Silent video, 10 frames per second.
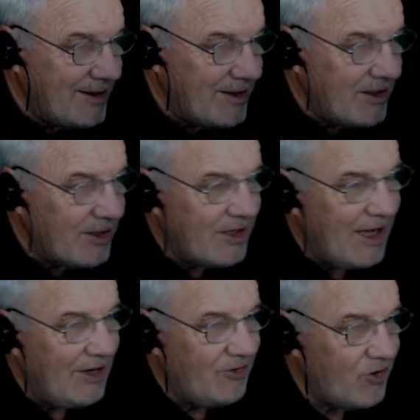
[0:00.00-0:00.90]

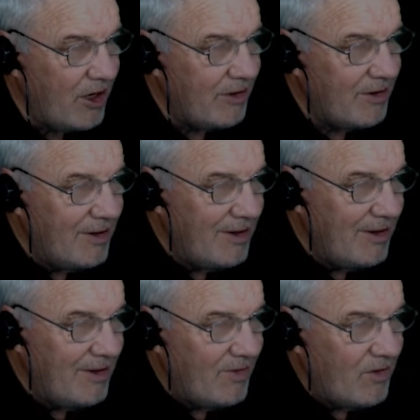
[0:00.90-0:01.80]
Okay, so
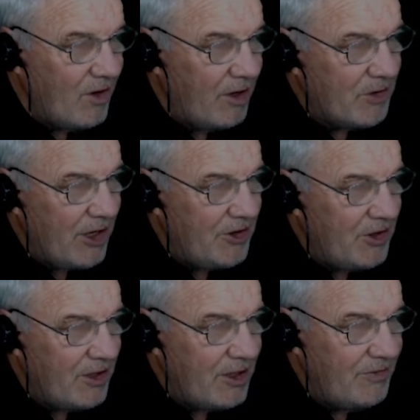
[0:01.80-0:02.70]
I'm going to,